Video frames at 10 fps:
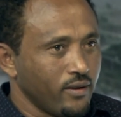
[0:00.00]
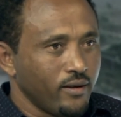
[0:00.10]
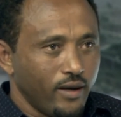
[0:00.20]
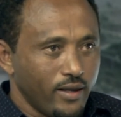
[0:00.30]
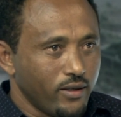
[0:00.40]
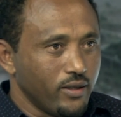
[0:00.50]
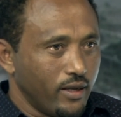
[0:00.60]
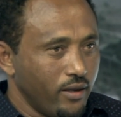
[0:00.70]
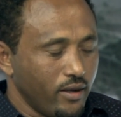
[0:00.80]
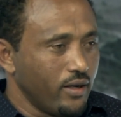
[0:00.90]
And
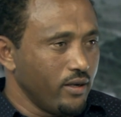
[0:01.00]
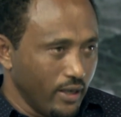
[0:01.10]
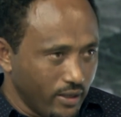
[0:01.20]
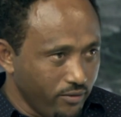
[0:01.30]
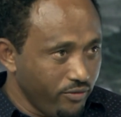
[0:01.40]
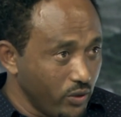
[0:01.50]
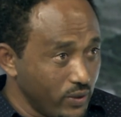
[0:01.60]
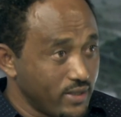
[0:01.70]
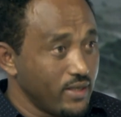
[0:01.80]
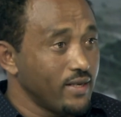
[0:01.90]
if we
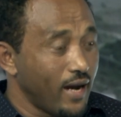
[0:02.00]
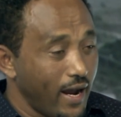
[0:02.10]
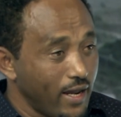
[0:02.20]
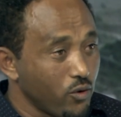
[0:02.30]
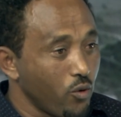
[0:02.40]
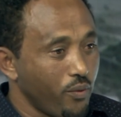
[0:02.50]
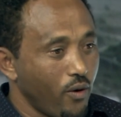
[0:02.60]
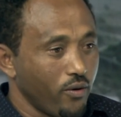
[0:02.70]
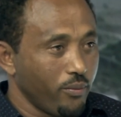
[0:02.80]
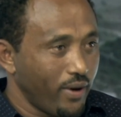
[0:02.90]
see in a
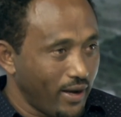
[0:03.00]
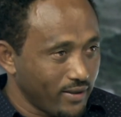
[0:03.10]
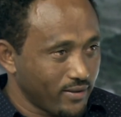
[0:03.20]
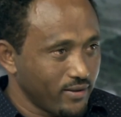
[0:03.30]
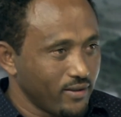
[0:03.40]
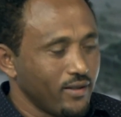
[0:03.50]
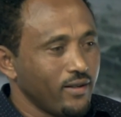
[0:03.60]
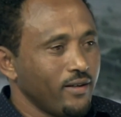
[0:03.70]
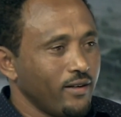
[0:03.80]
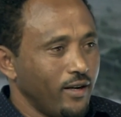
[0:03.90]
hydropower part,
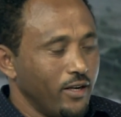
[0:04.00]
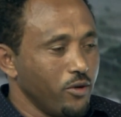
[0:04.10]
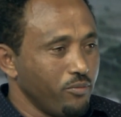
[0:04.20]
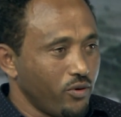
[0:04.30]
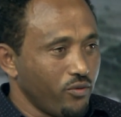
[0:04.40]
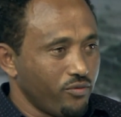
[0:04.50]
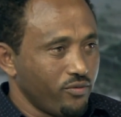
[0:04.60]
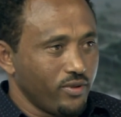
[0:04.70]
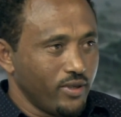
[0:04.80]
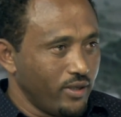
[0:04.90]
a number of
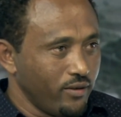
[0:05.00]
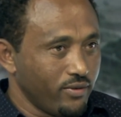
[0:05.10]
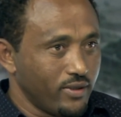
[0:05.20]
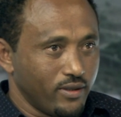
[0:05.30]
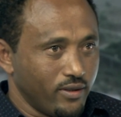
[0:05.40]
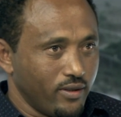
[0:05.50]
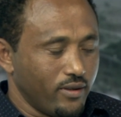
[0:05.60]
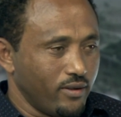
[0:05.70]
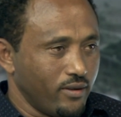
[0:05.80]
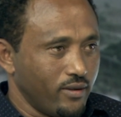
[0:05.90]

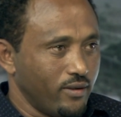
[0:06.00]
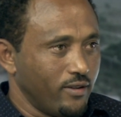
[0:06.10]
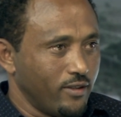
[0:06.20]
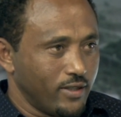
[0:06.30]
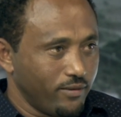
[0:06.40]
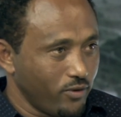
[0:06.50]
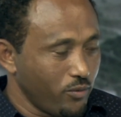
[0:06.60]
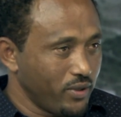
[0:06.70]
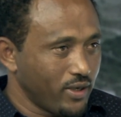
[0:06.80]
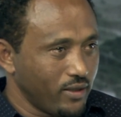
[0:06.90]
even
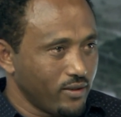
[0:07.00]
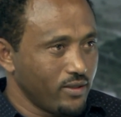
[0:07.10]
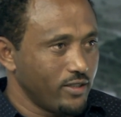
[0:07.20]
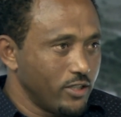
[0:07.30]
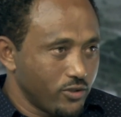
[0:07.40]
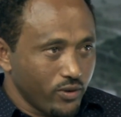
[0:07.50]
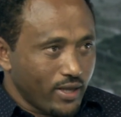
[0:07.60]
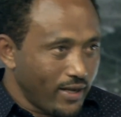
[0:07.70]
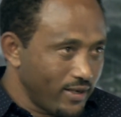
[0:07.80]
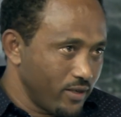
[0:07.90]
developed countries, it's not
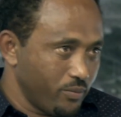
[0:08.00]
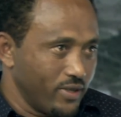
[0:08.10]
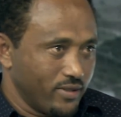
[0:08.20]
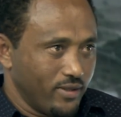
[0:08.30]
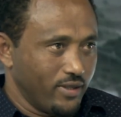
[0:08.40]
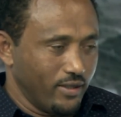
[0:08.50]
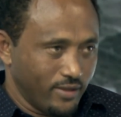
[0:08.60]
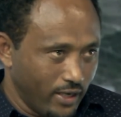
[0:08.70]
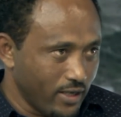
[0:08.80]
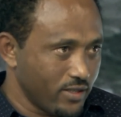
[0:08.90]
100%.
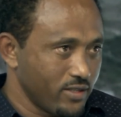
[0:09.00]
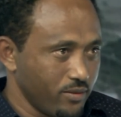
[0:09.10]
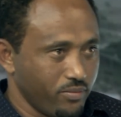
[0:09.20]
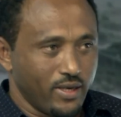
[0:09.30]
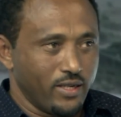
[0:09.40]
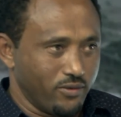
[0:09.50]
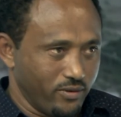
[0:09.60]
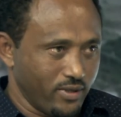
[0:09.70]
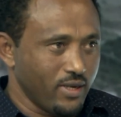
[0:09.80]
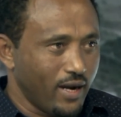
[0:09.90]
The energy supply is not
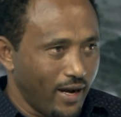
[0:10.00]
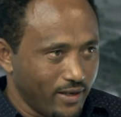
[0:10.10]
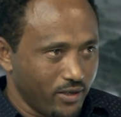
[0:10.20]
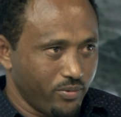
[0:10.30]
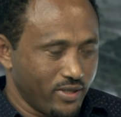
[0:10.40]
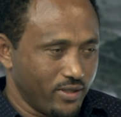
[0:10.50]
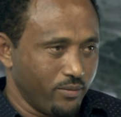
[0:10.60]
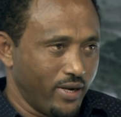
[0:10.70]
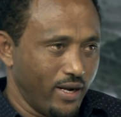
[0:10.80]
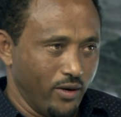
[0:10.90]
100%
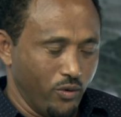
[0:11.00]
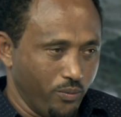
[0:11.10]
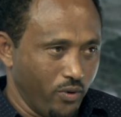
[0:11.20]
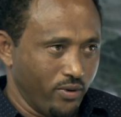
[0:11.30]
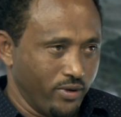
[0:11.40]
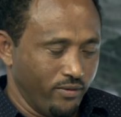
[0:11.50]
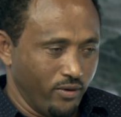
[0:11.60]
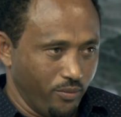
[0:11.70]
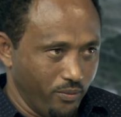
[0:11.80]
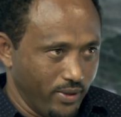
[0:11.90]
by hydropower
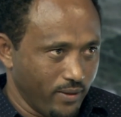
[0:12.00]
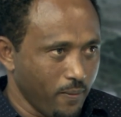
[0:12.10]
development.